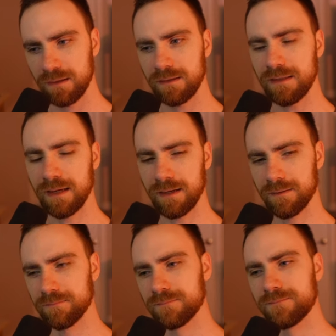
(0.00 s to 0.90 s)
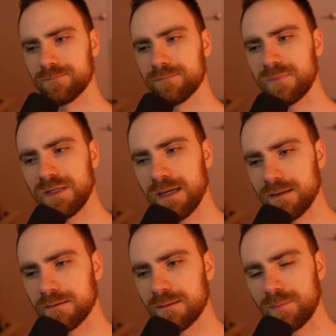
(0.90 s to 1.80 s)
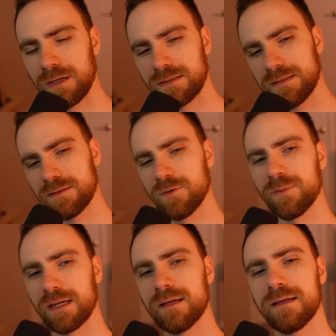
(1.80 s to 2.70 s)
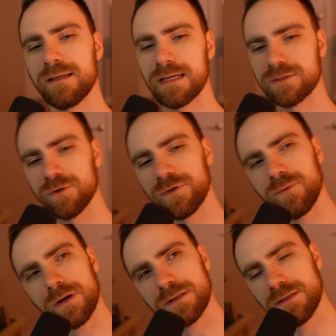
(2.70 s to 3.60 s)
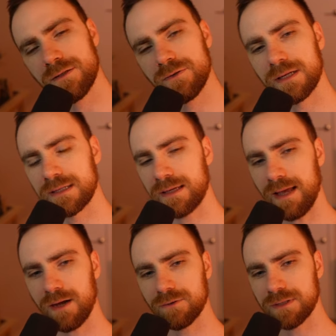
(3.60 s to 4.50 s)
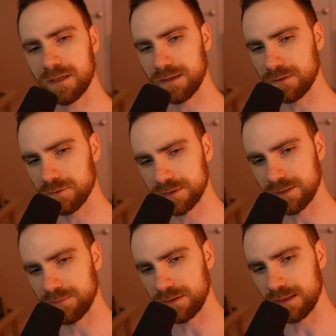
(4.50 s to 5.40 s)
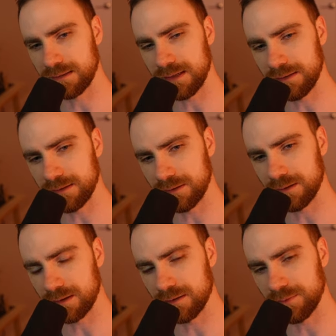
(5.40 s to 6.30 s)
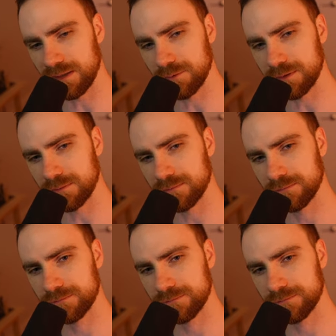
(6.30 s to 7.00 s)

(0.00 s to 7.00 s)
Yeah. Yeah, the box is opaque. Yeah, so if you wanted to do like a count on it or something like that, then you're not going to be able to.